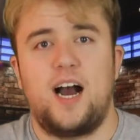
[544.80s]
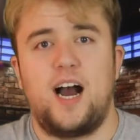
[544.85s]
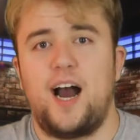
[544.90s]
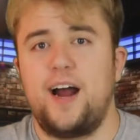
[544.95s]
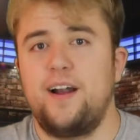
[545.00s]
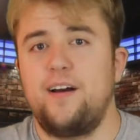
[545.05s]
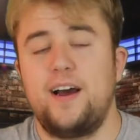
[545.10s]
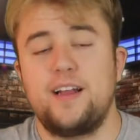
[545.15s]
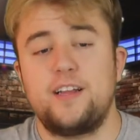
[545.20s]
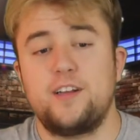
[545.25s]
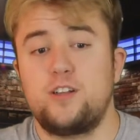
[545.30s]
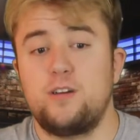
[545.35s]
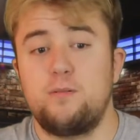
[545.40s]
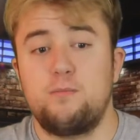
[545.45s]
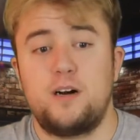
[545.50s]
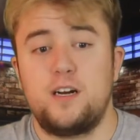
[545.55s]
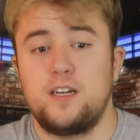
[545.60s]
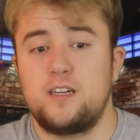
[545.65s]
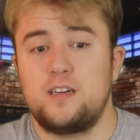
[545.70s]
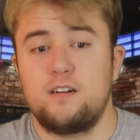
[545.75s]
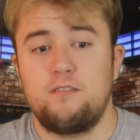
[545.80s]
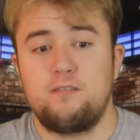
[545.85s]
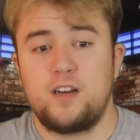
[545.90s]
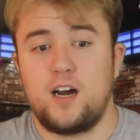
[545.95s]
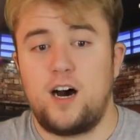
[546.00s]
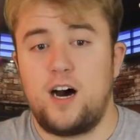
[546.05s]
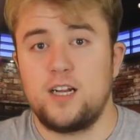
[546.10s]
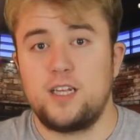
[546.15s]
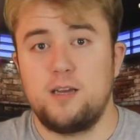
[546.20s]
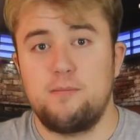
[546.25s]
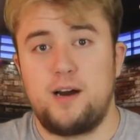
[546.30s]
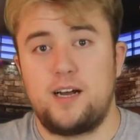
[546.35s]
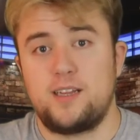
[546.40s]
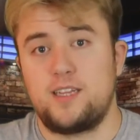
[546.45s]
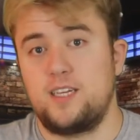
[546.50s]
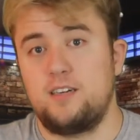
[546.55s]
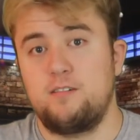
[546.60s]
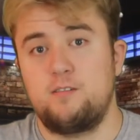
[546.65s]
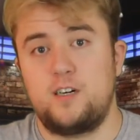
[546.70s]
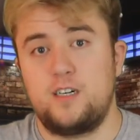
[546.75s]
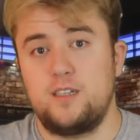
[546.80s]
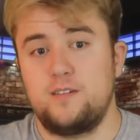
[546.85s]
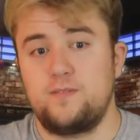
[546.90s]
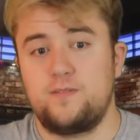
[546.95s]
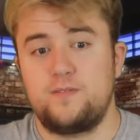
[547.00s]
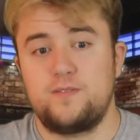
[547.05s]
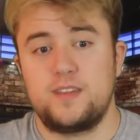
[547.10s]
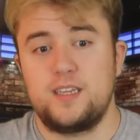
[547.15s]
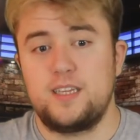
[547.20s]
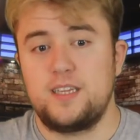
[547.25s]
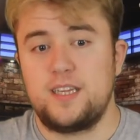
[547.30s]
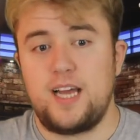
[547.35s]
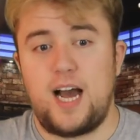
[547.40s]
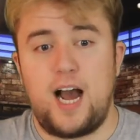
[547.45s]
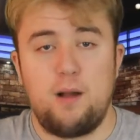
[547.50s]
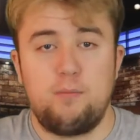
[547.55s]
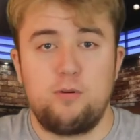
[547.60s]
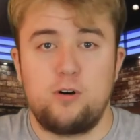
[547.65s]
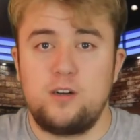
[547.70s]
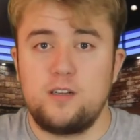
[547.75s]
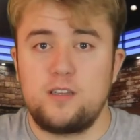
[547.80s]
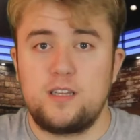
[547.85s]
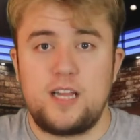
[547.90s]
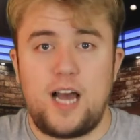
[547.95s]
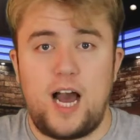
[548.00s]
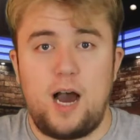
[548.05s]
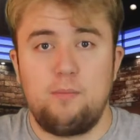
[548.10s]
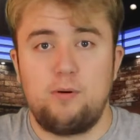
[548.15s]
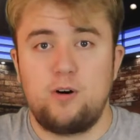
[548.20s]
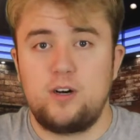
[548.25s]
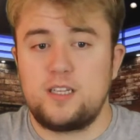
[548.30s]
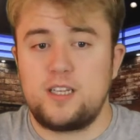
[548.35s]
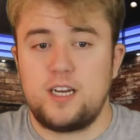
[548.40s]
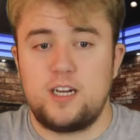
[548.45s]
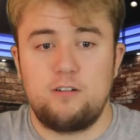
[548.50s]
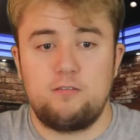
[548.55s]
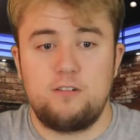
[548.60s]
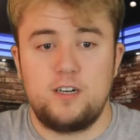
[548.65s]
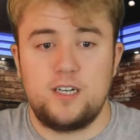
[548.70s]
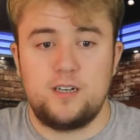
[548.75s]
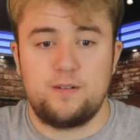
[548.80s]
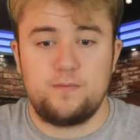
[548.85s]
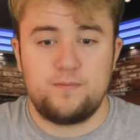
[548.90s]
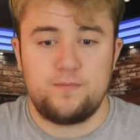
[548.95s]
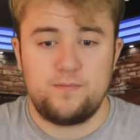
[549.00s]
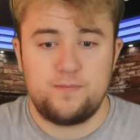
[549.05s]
I don't have to do much talking about this one. Cowboys, Cowboys gonna win.